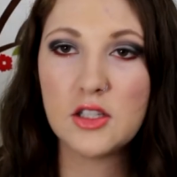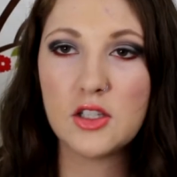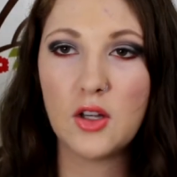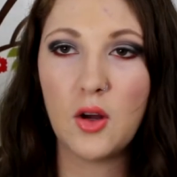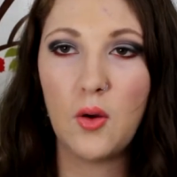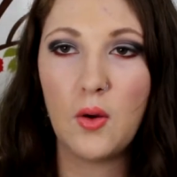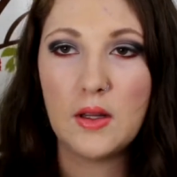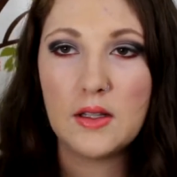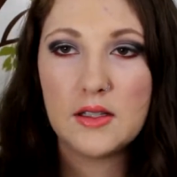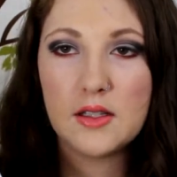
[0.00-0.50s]

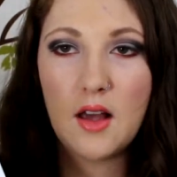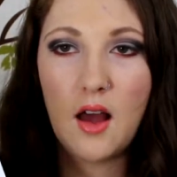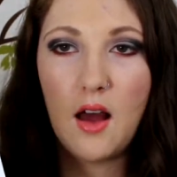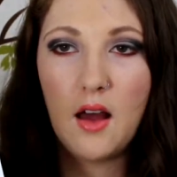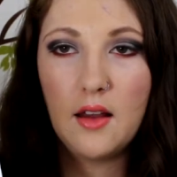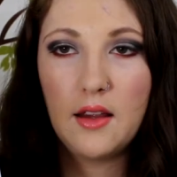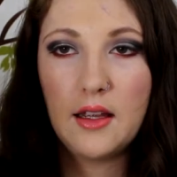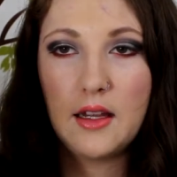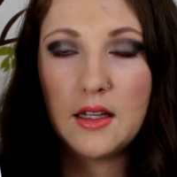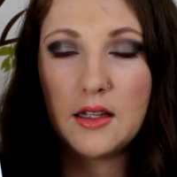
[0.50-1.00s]
So it's
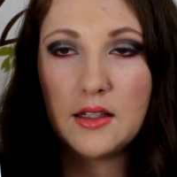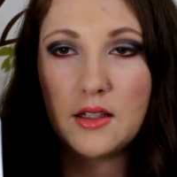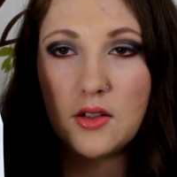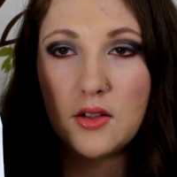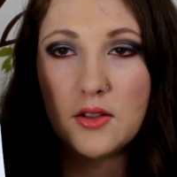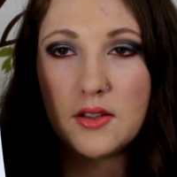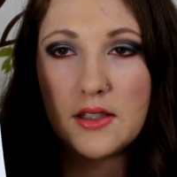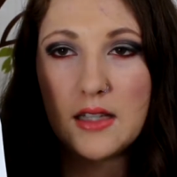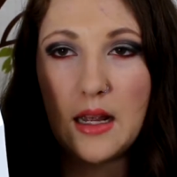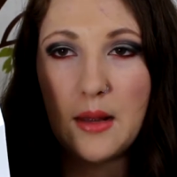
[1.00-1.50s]
got like a
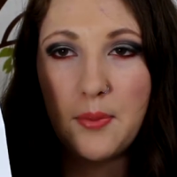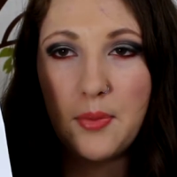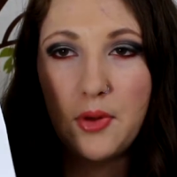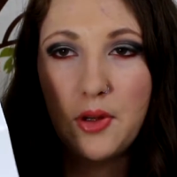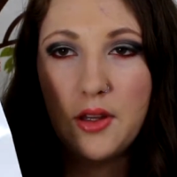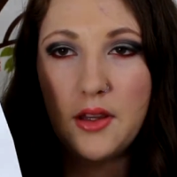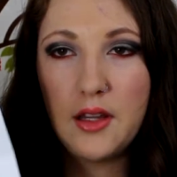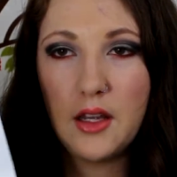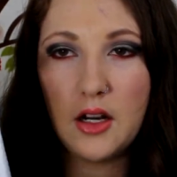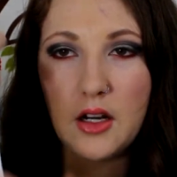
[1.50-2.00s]
little
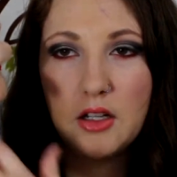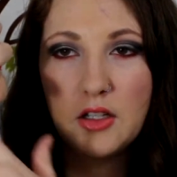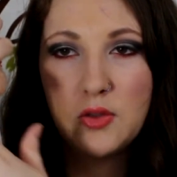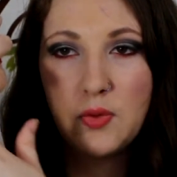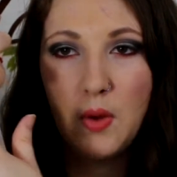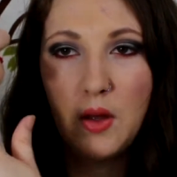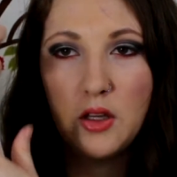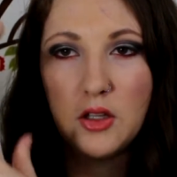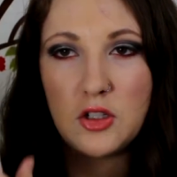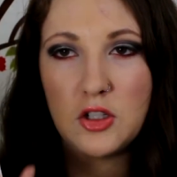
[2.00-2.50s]
sample in there as
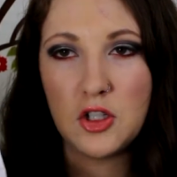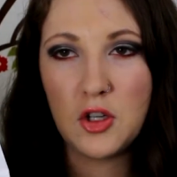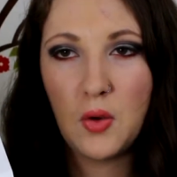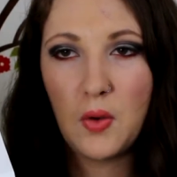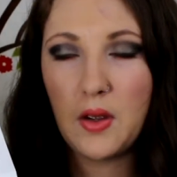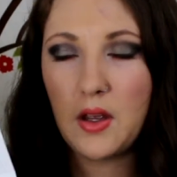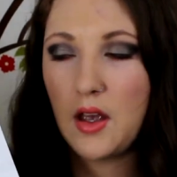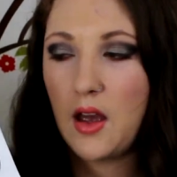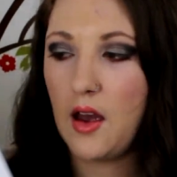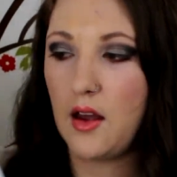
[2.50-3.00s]
well as
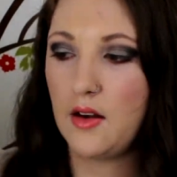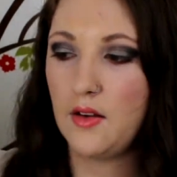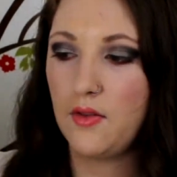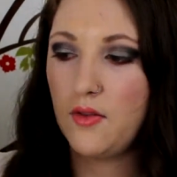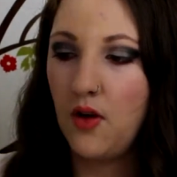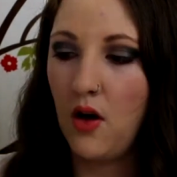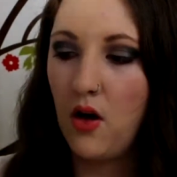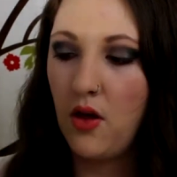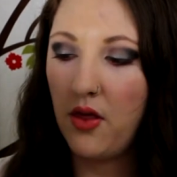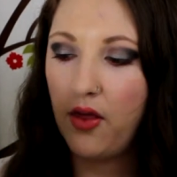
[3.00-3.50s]
showing kind
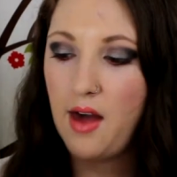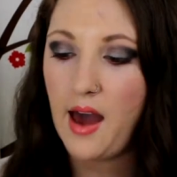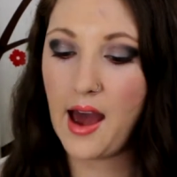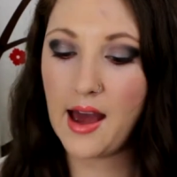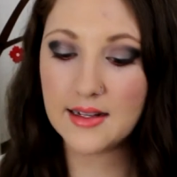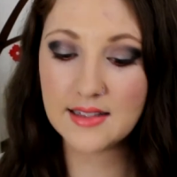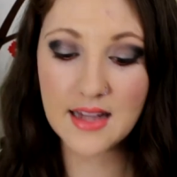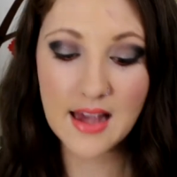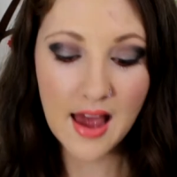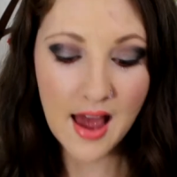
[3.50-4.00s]
of all
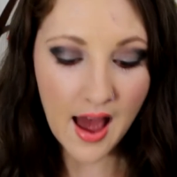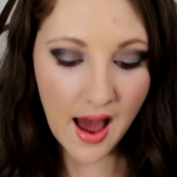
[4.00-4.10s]
that.